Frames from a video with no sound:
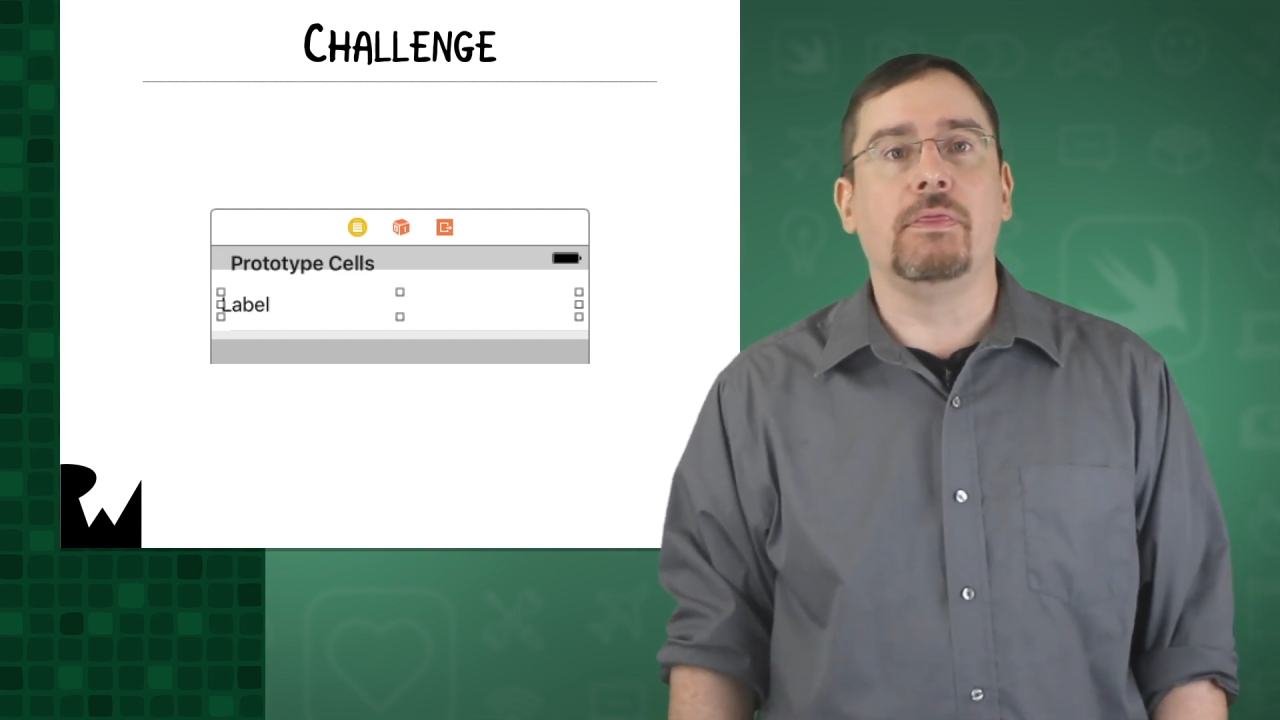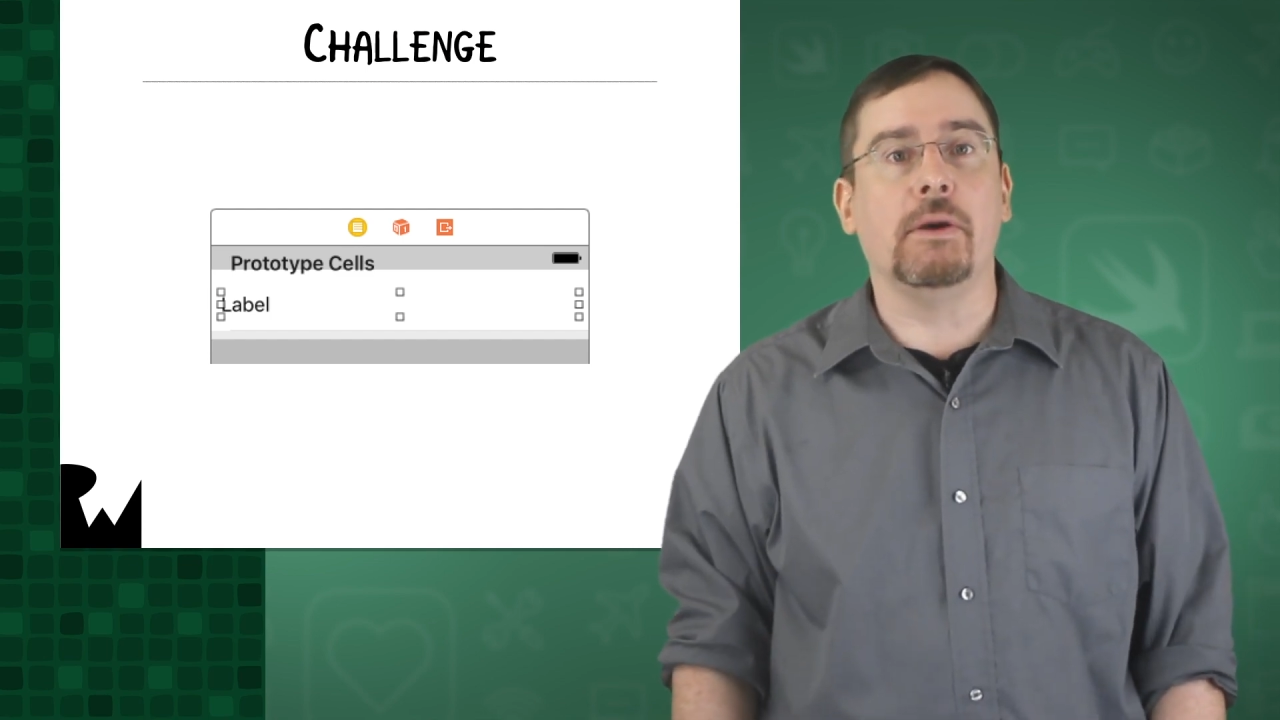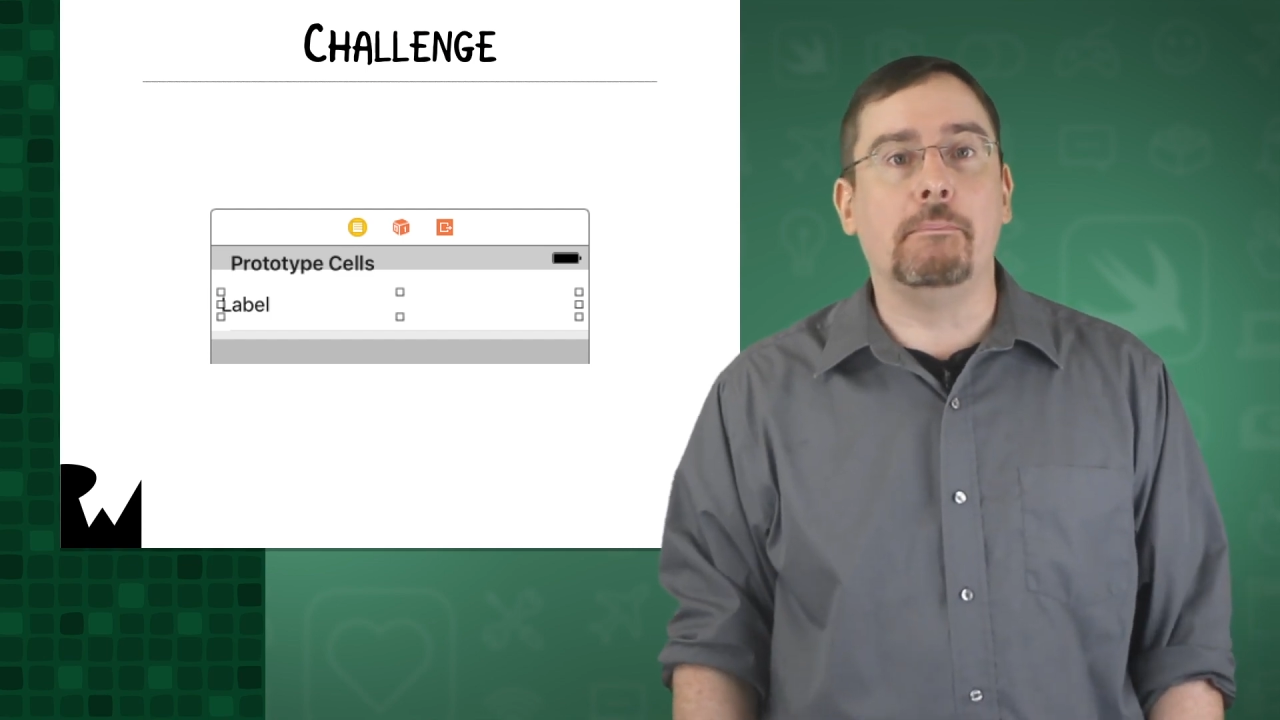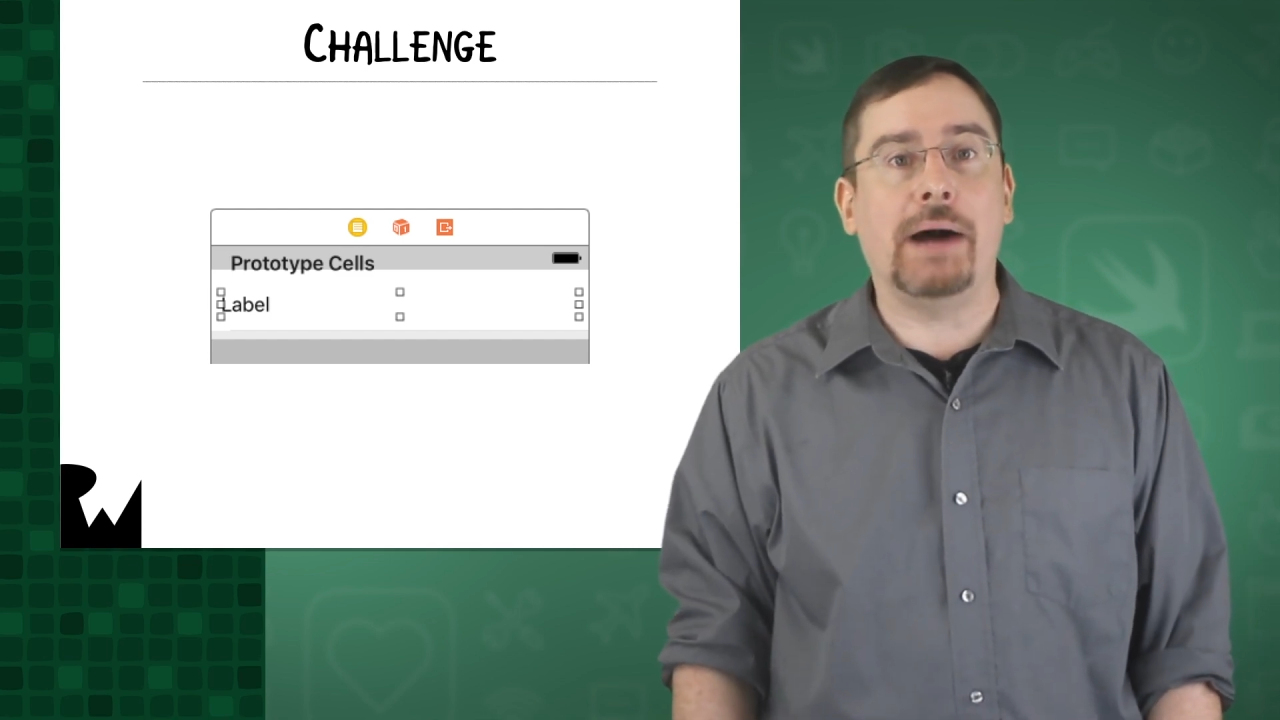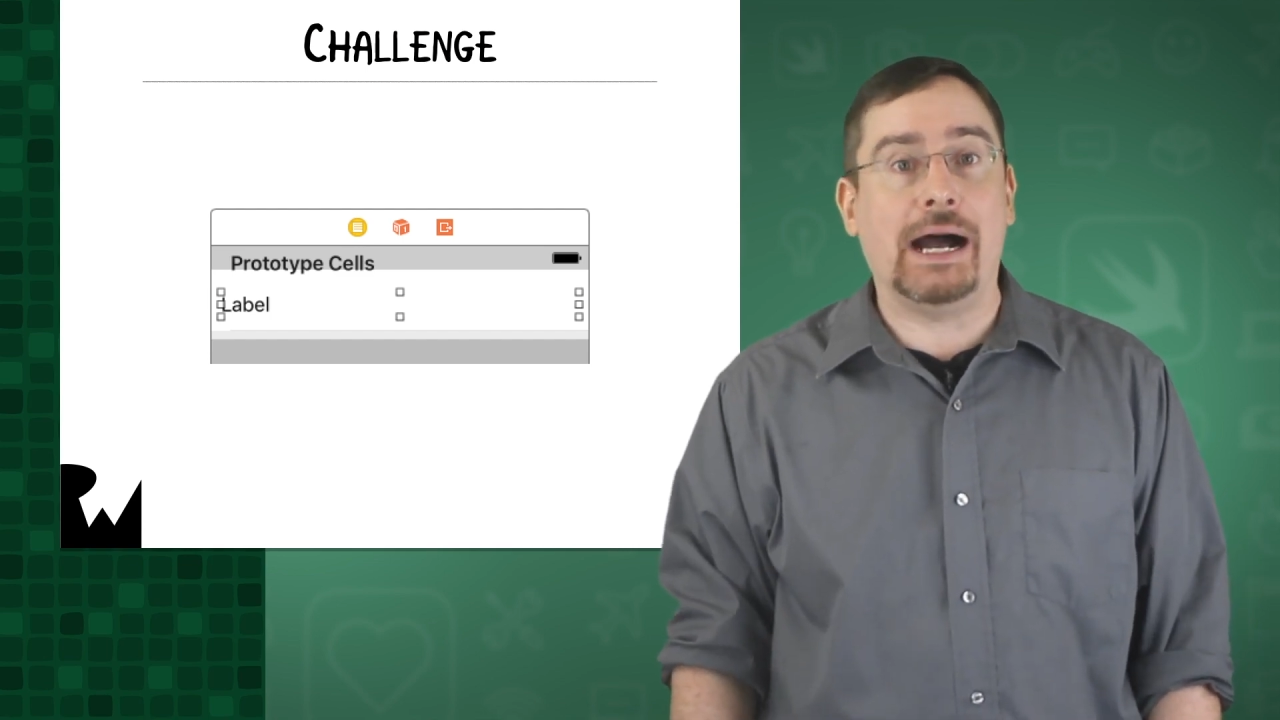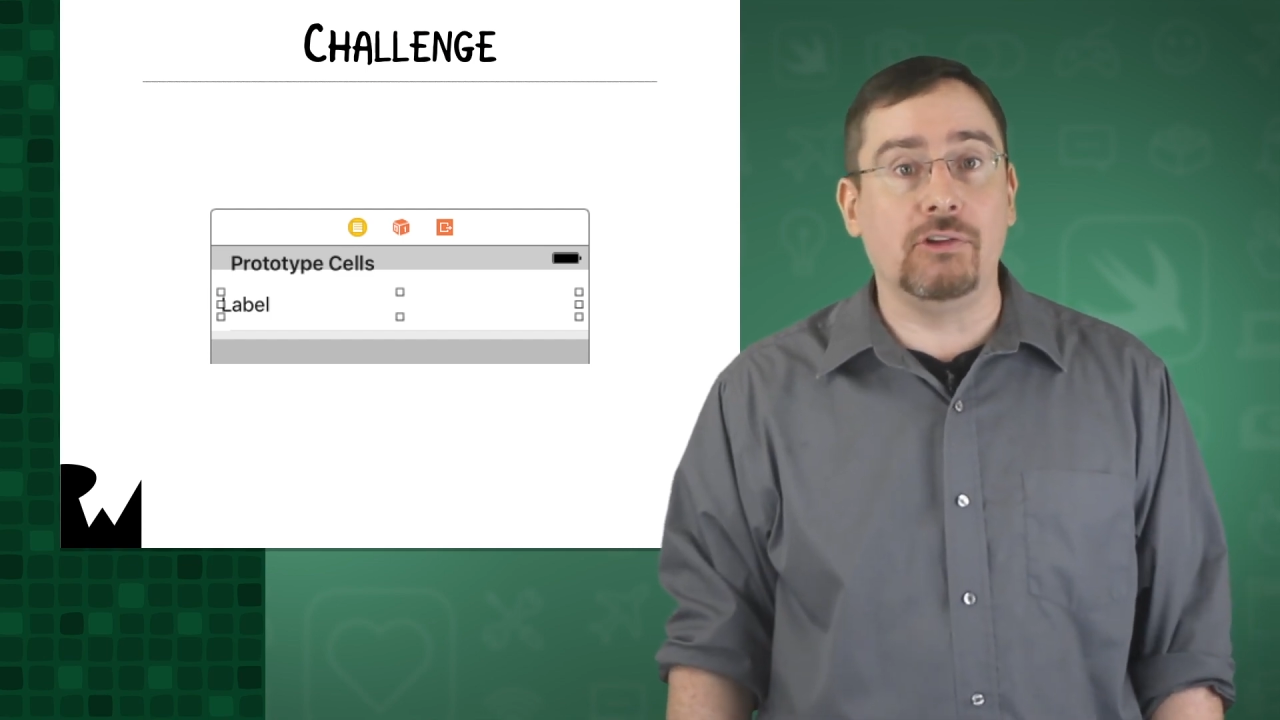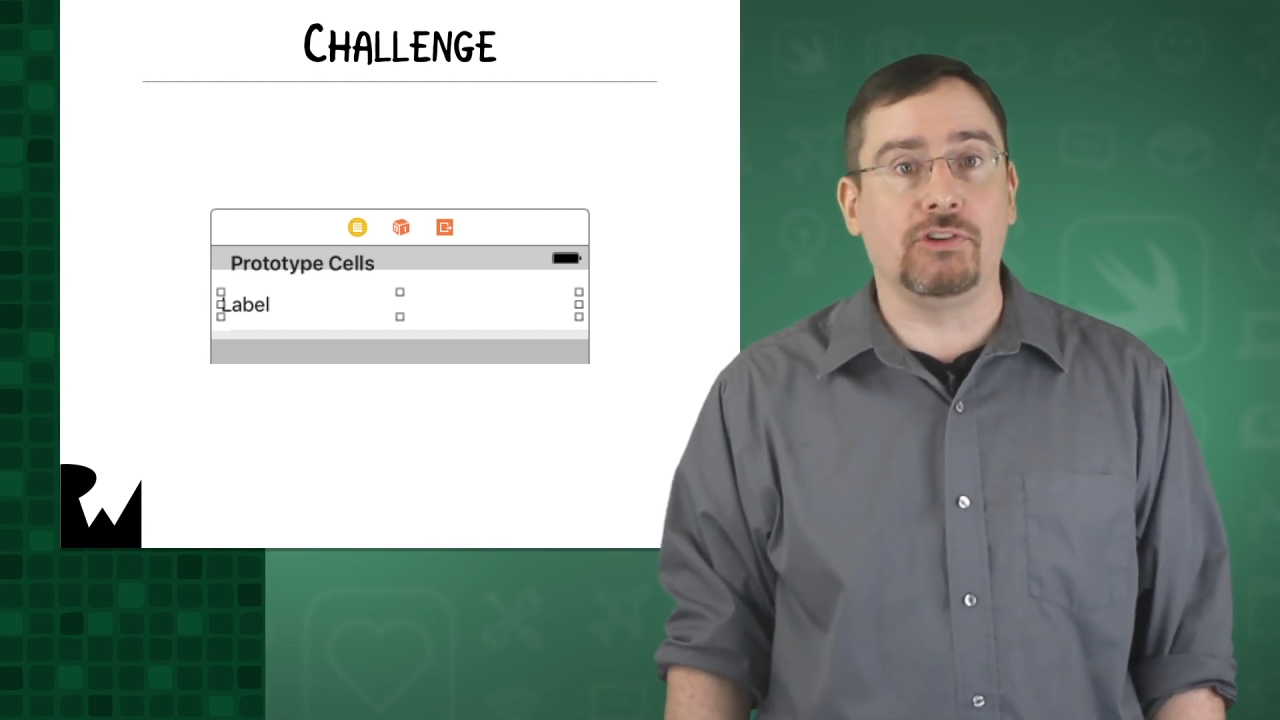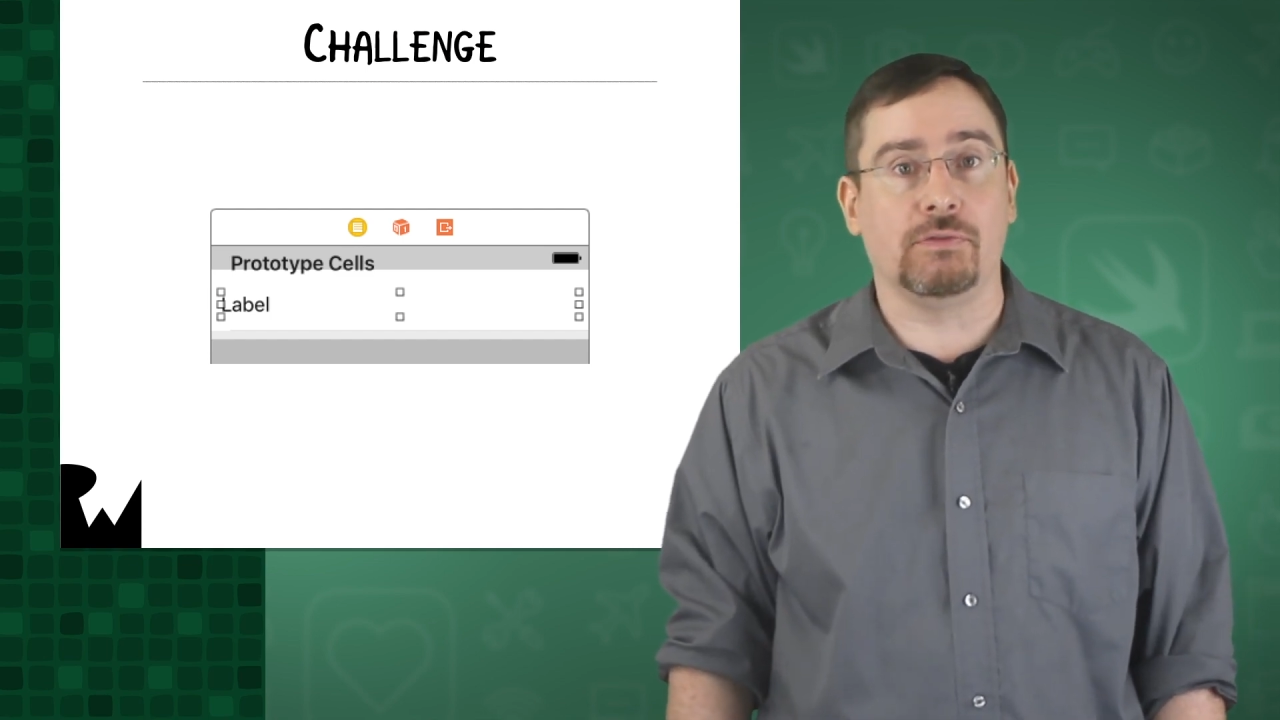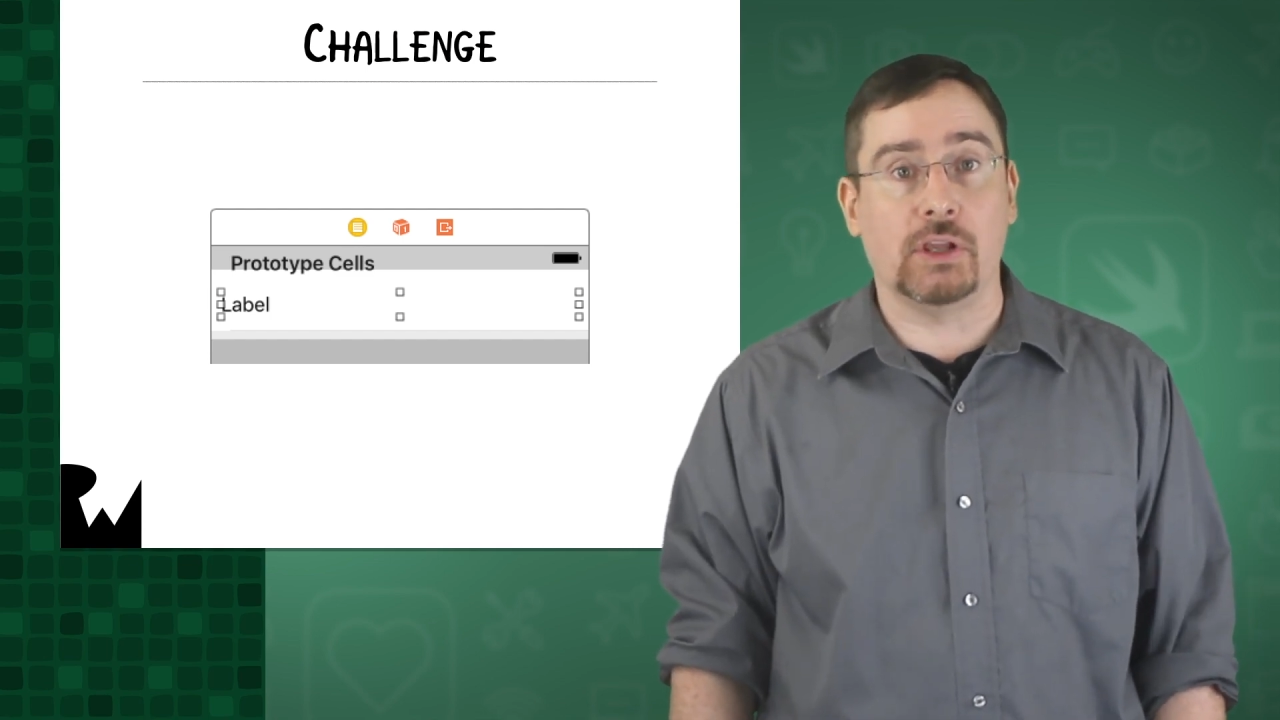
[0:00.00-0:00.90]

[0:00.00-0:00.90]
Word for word: The bounds of